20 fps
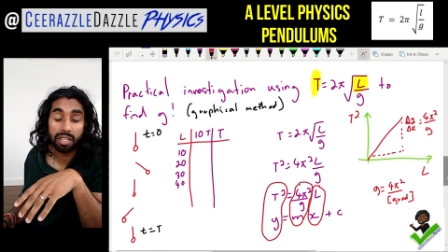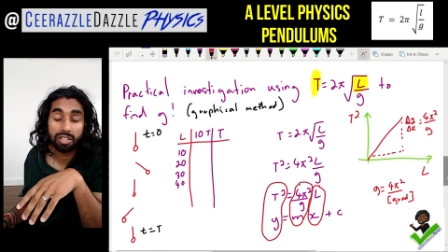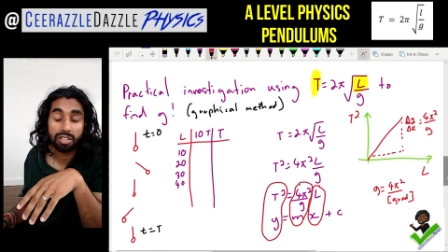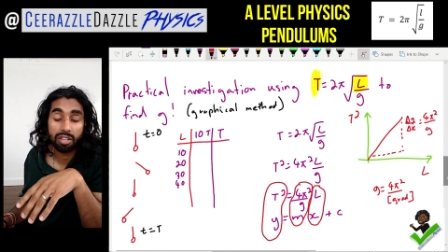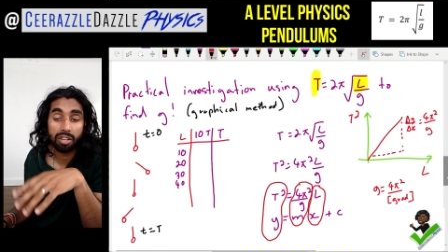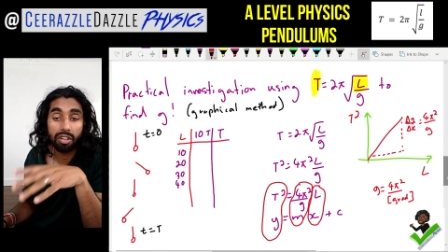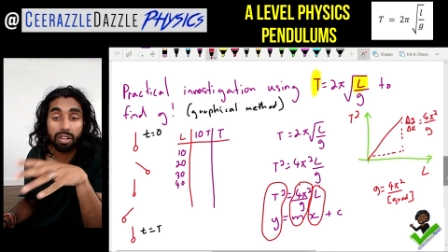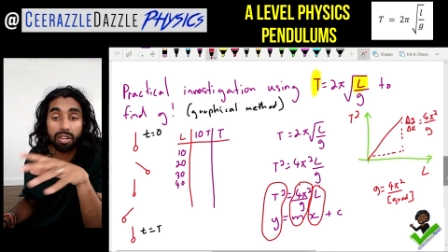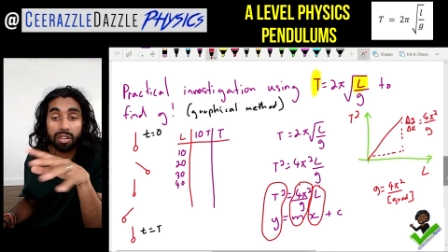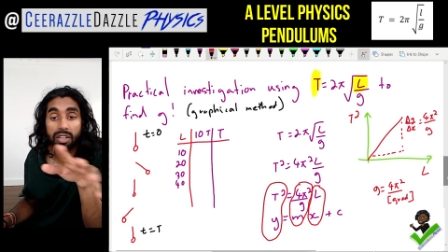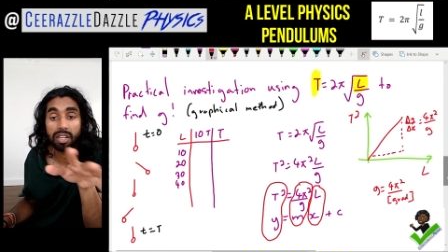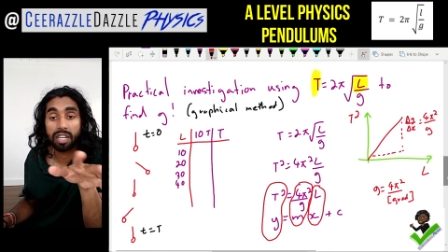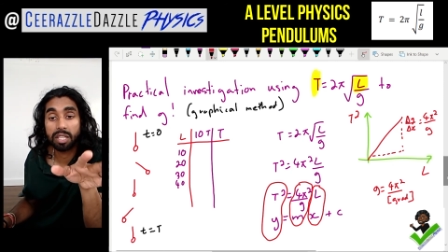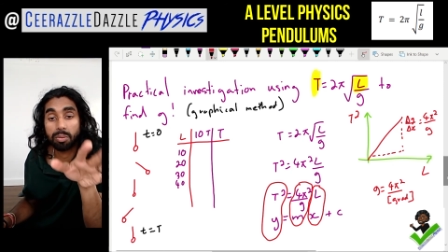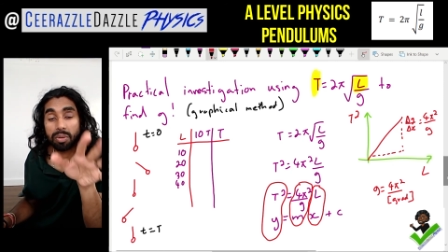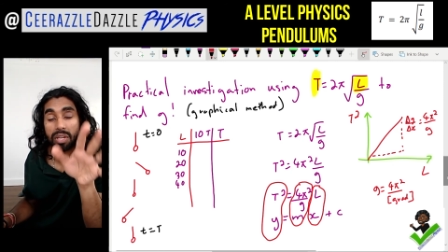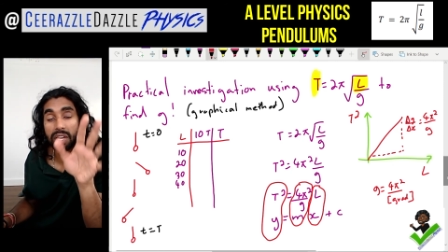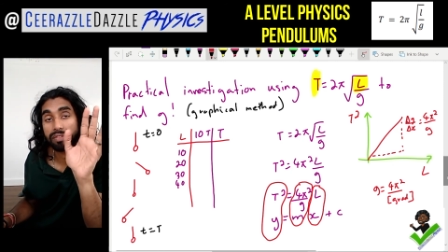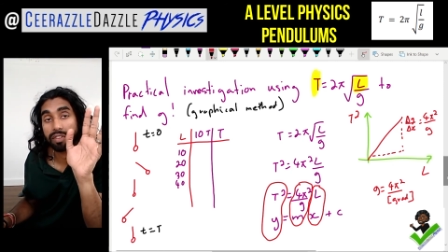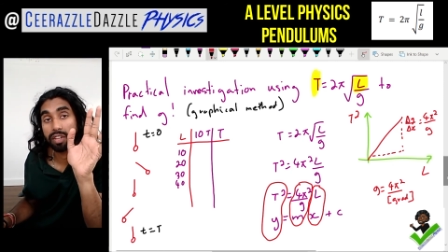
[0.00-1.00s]
So look guys,
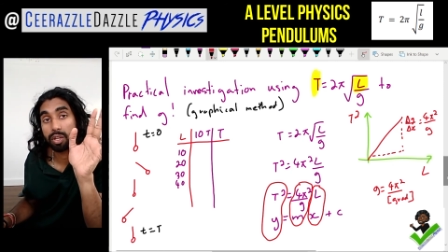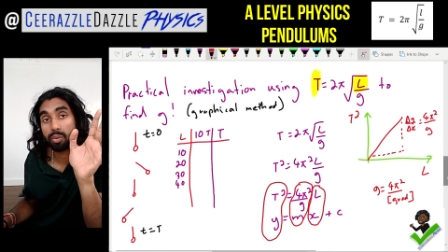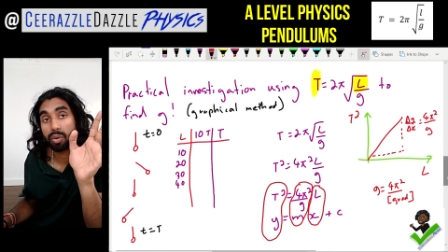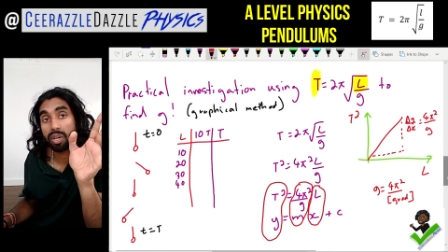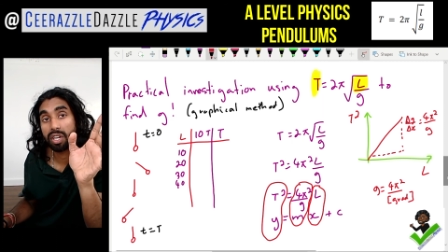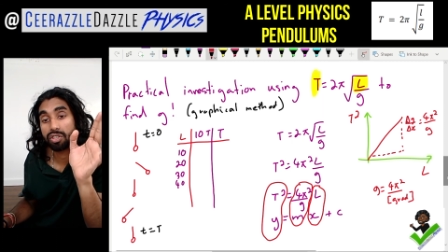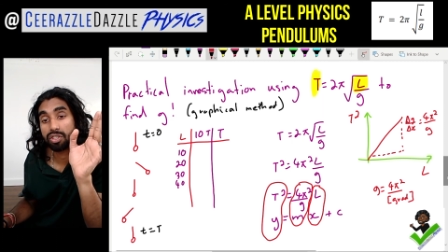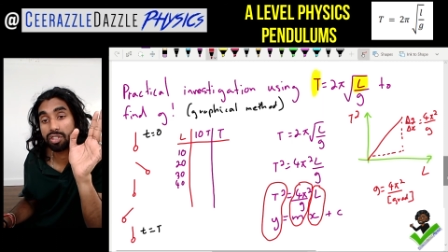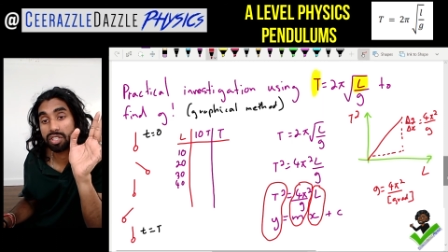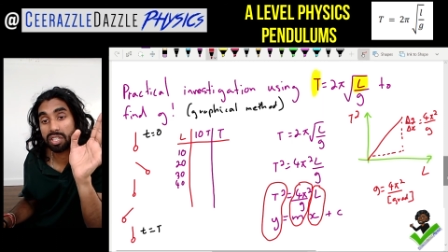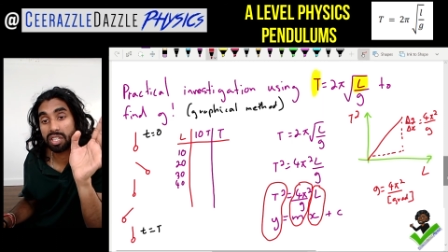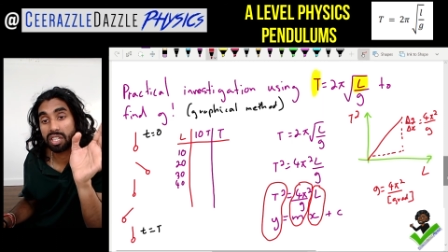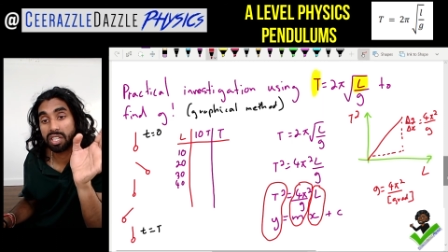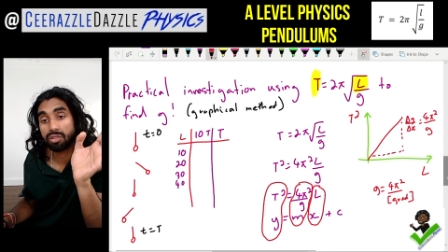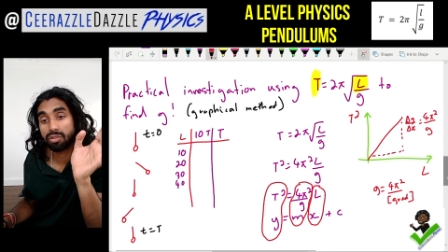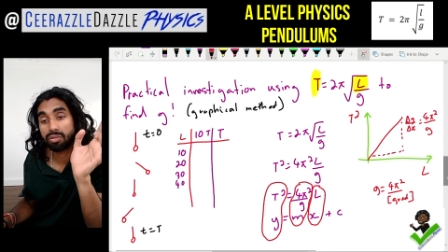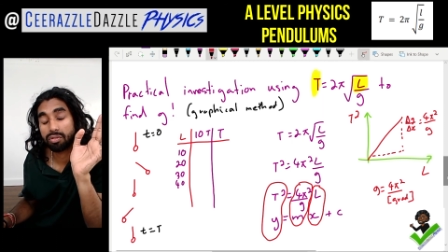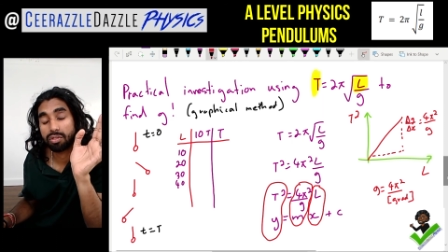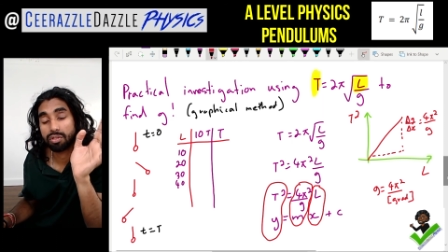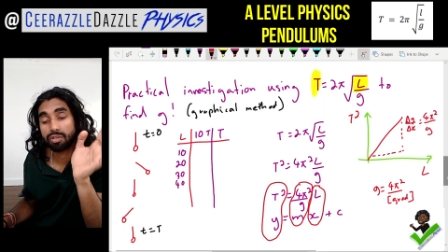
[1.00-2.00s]
we have the equation t
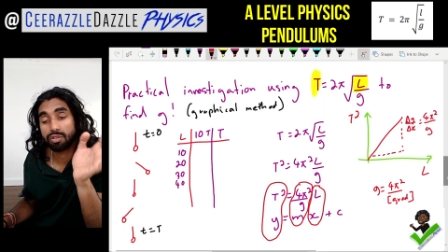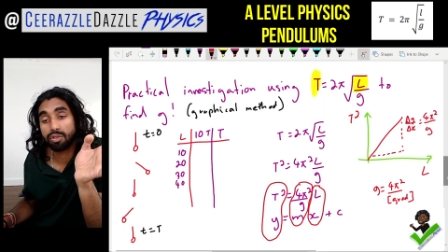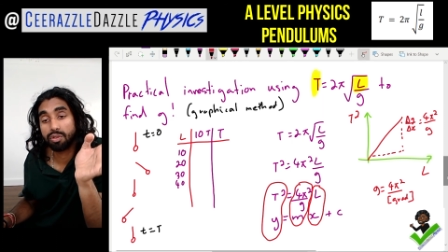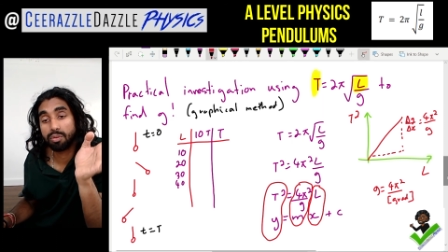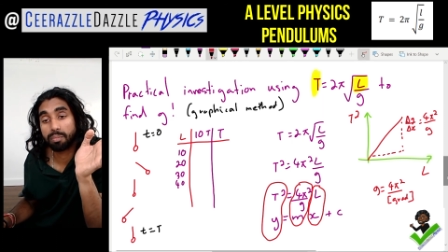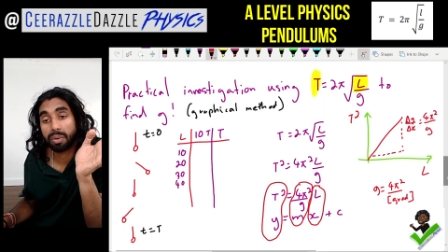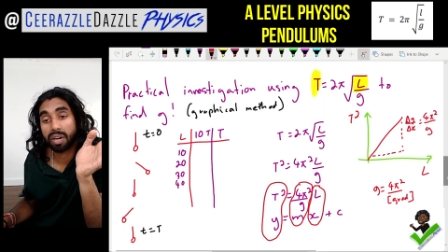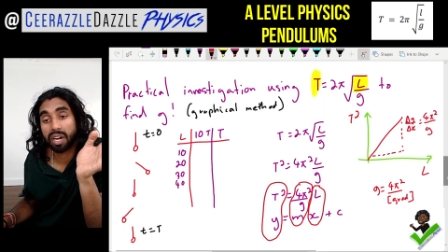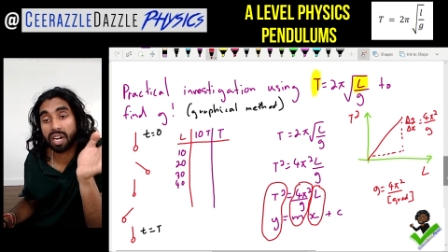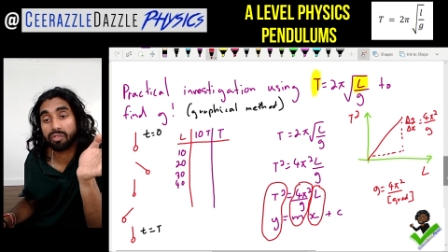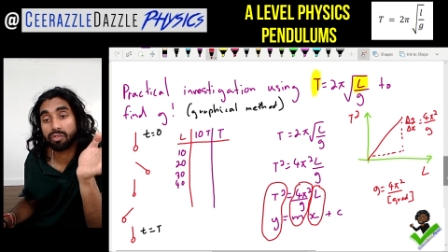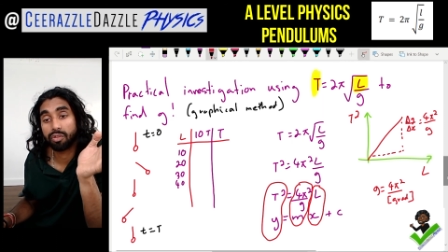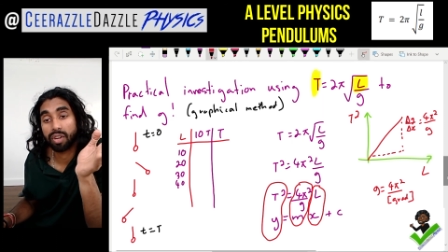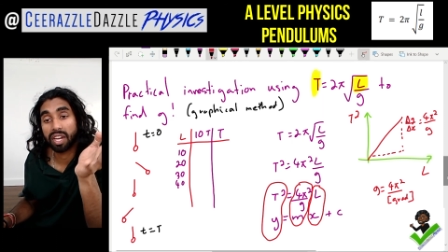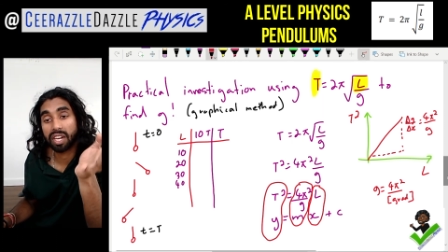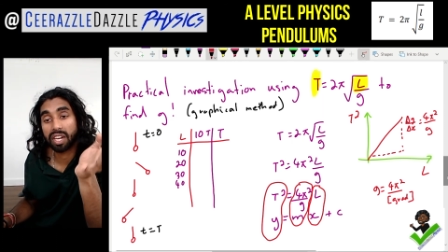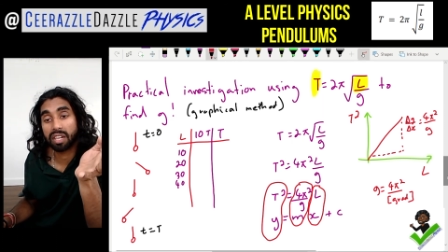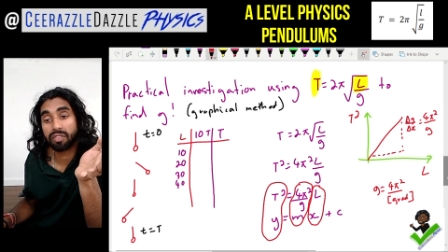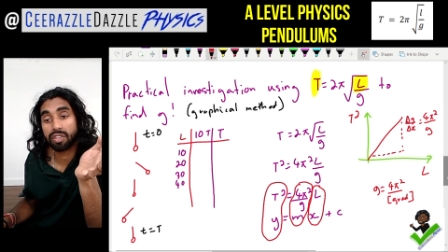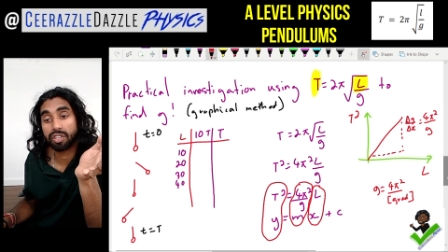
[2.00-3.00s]
is equal to 2 pi root
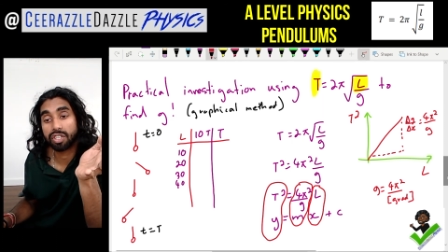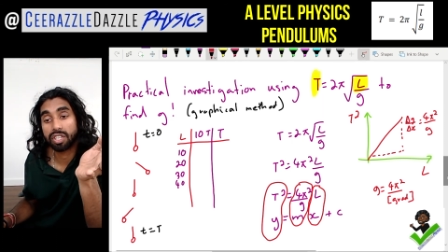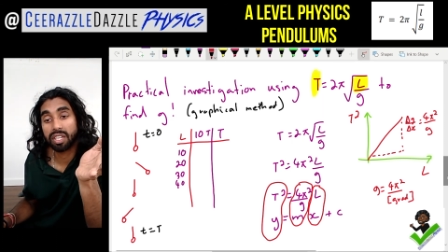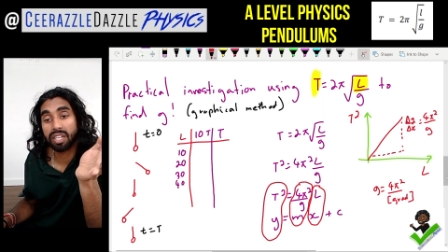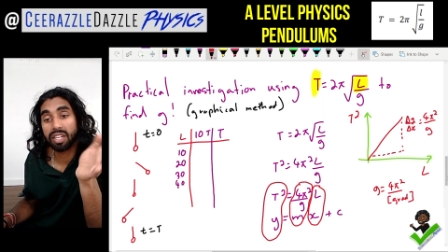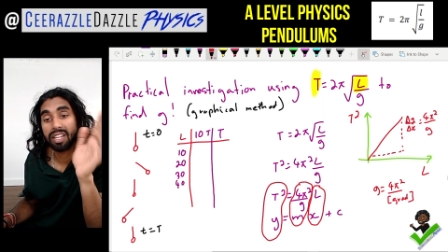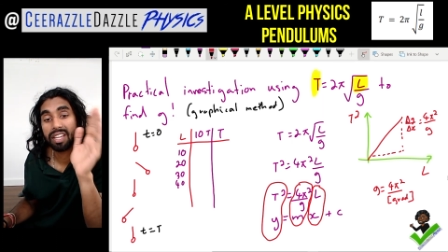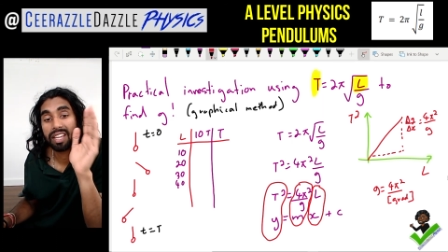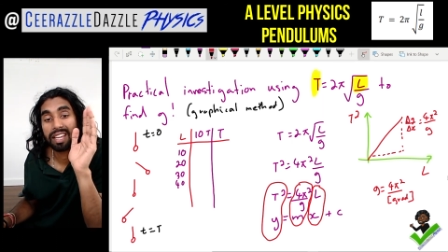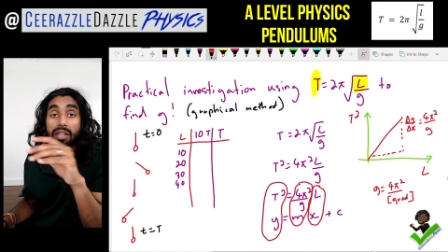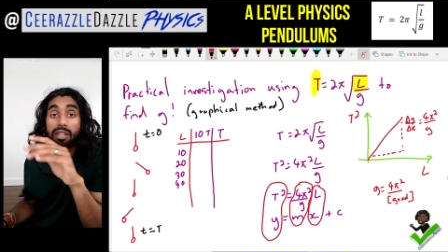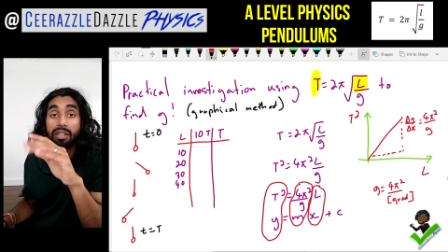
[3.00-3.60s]
l over g.